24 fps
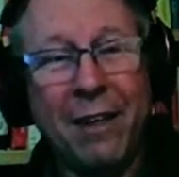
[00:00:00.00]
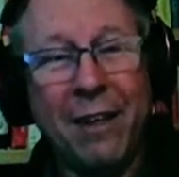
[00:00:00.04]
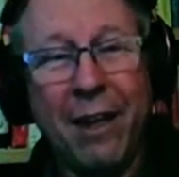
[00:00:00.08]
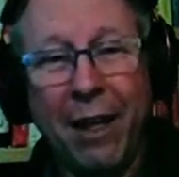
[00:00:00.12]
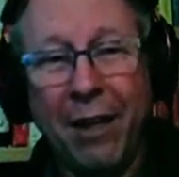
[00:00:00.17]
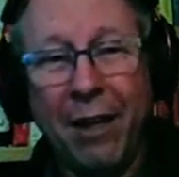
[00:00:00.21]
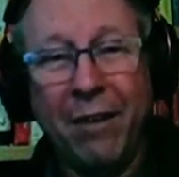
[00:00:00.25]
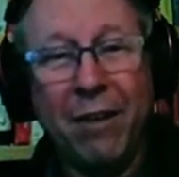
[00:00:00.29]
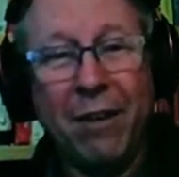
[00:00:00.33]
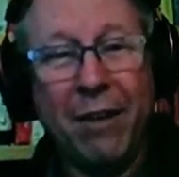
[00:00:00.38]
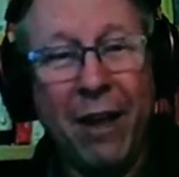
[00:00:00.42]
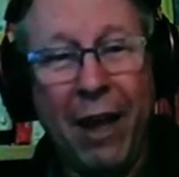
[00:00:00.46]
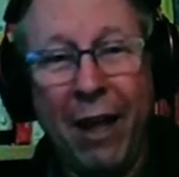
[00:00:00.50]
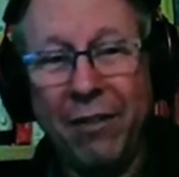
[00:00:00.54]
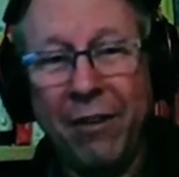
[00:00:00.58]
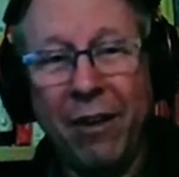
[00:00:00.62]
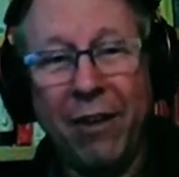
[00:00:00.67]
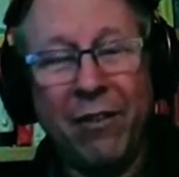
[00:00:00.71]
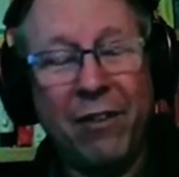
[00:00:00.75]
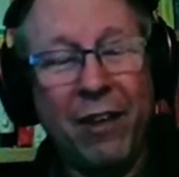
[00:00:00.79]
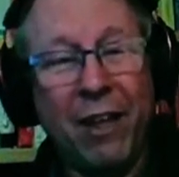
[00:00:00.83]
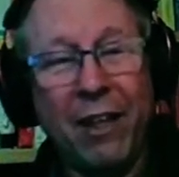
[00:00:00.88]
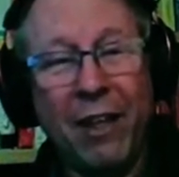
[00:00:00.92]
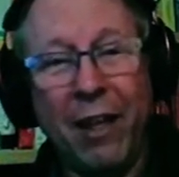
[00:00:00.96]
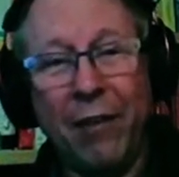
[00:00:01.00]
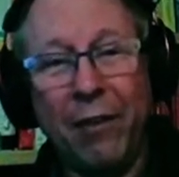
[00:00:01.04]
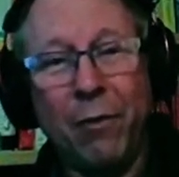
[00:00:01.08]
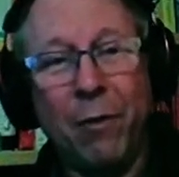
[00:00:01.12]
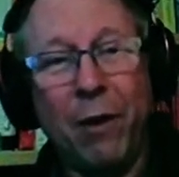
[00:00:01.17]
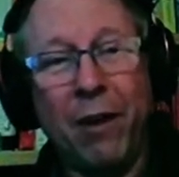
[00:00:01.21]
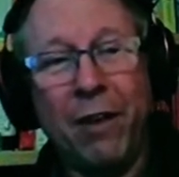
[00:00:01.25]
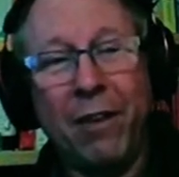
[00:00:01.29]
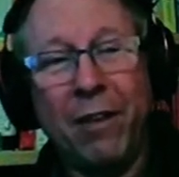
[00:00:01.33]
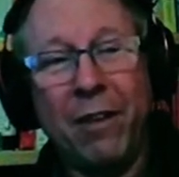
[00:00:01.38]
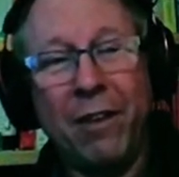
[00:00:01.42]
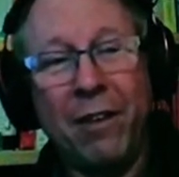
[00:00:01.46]
and as I say, that's
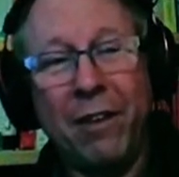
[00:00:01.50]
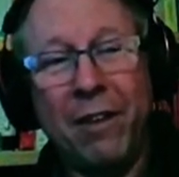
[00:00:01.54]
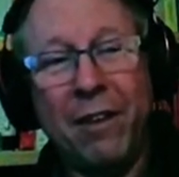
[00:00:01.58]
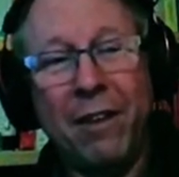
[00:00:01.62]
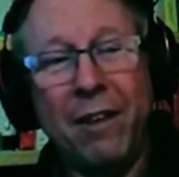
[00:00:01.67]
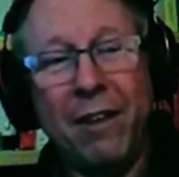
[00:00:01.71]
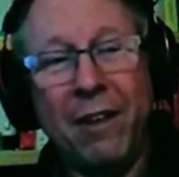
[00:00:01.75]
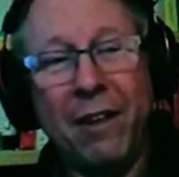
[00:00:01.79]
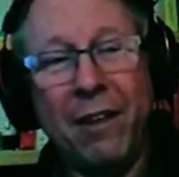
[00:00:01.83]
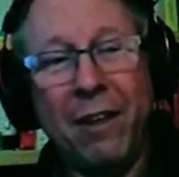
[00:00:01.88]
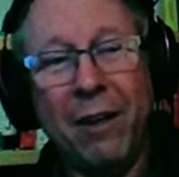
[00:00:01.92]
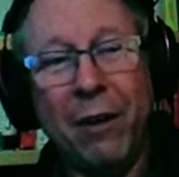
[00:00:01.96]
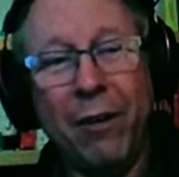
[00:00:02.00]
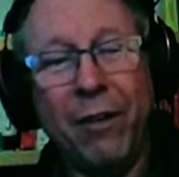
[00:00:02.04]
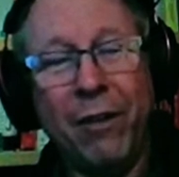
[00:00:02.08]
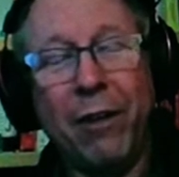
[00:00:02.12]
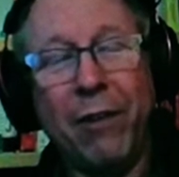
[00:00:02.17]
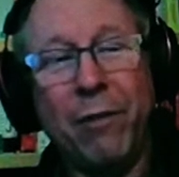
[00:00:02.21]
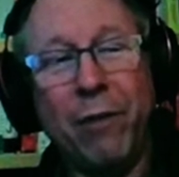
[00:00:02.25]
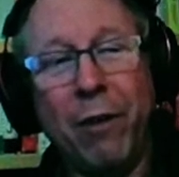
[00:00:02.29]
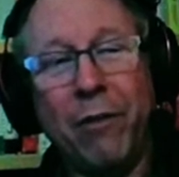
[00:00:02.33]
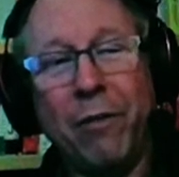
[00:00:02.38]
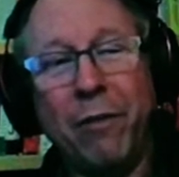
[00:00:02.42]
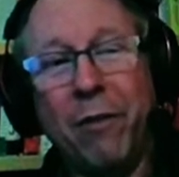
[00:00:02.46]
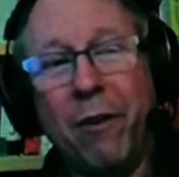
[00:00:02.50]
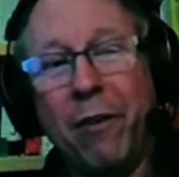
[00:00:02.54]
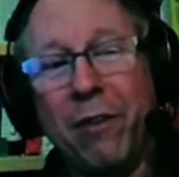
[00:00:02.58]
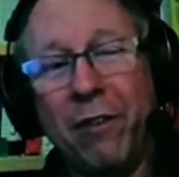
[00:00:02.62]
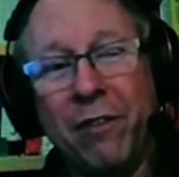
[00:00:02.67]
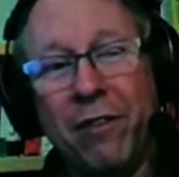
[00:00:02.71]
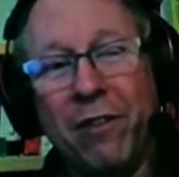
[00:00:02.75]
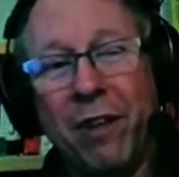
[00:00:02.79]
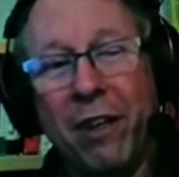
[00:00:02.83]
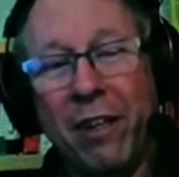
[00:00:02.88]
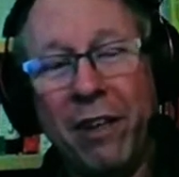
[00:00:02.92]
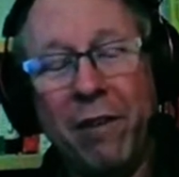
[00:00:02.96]
why, you know, that's why I was
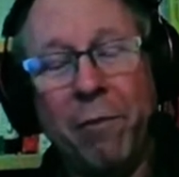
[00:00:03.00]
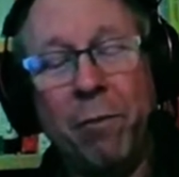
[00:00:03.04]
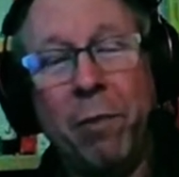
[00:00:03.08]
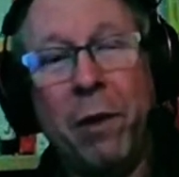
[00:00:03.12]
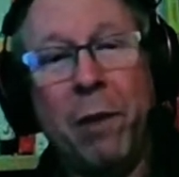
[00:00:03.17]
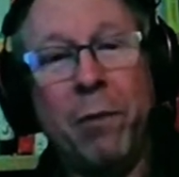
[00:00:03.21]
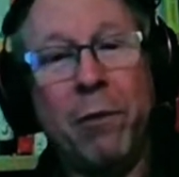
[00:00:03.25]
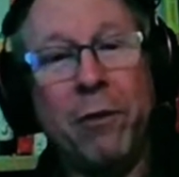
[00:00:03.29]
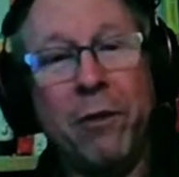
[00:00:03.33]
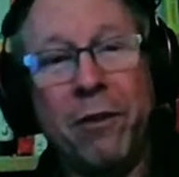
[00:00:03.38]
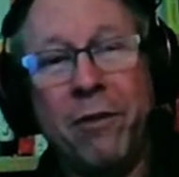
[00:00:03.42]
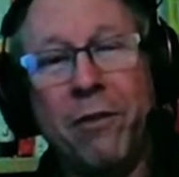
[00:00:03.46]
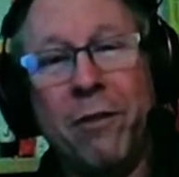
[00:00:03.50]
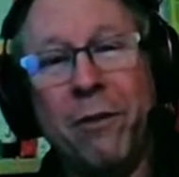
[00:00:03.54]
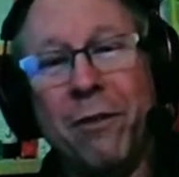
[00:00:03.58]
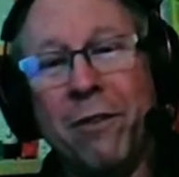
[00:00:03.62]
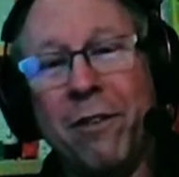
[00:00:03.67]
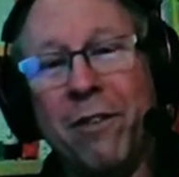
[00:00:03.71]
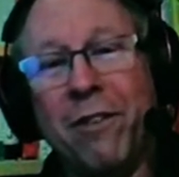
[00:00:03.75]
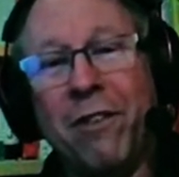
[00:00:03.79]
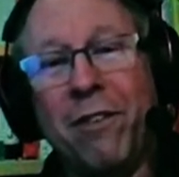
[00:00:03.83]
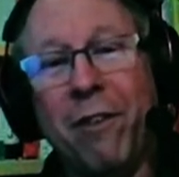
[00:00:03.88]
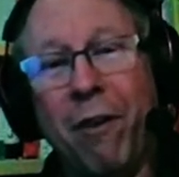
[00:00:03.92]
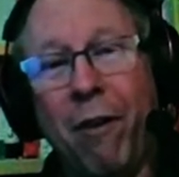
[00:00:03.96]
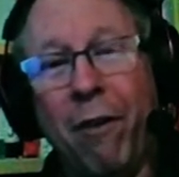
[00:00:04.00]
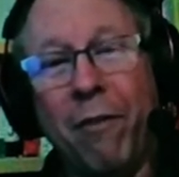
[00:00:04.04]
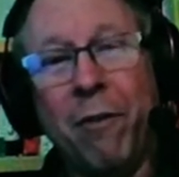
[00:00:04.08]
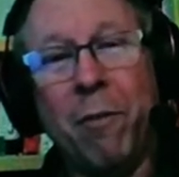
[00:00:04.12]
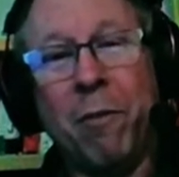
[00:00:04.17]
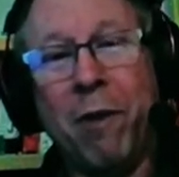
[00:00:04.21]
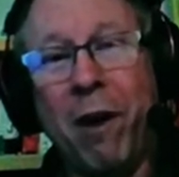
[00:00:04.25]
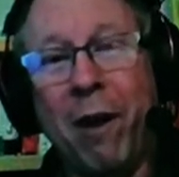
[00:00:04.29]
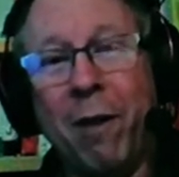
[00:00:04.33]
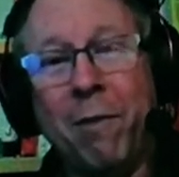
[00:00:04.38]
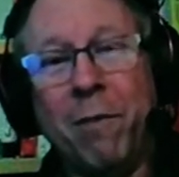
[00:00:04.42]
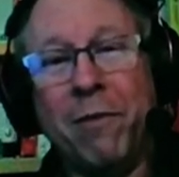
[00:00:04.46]
focused on give people a tool to solve
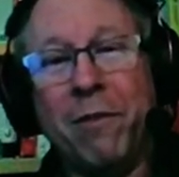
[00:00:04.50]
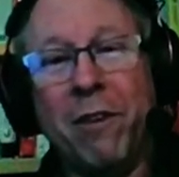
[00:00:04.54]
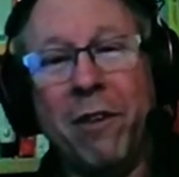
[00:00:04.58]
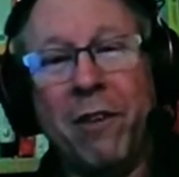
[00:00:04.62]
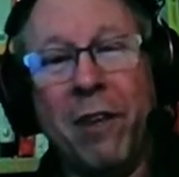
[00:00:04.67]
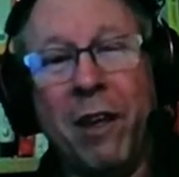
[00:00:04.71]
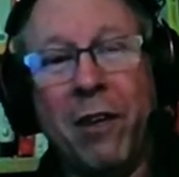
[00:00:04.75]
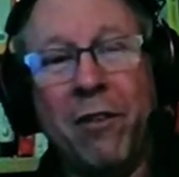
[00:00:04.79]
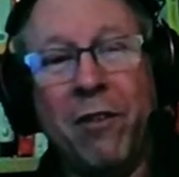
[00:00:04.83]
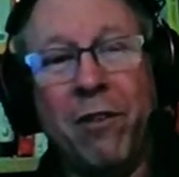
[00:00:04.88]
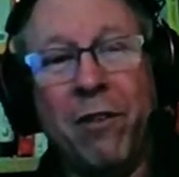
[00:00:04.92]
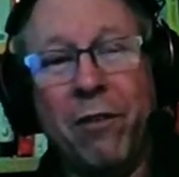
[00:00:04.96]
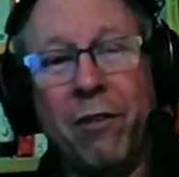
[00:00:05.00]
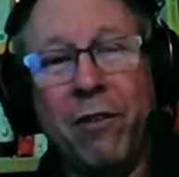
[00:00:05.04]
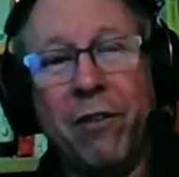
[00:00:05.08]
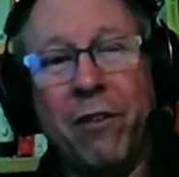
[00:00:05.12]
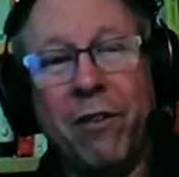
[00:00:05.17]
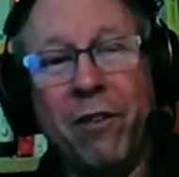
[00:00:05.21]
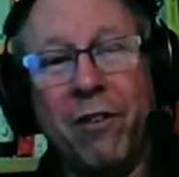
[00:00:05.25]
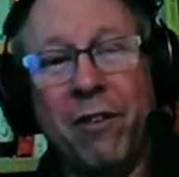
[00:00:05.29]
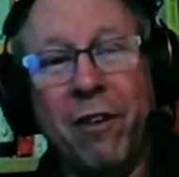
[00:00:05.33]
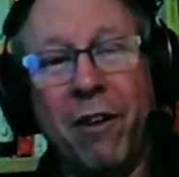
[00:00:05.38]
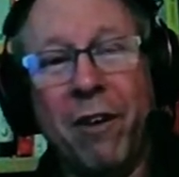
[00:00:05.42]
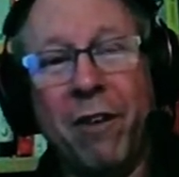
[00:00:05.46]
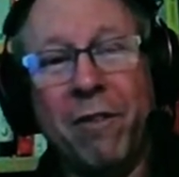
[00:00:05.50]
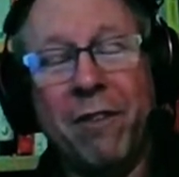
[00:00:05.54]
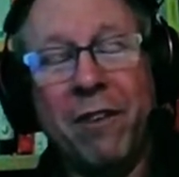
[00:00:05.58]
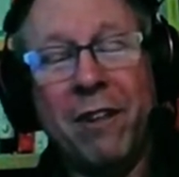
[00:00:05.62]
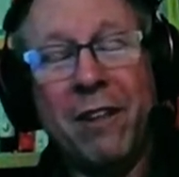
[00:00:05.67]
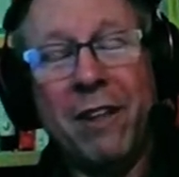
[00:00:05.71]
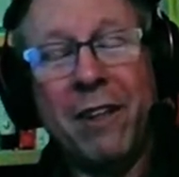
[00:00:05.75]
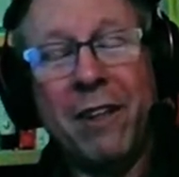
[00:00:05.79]
the problems that they choose to solve.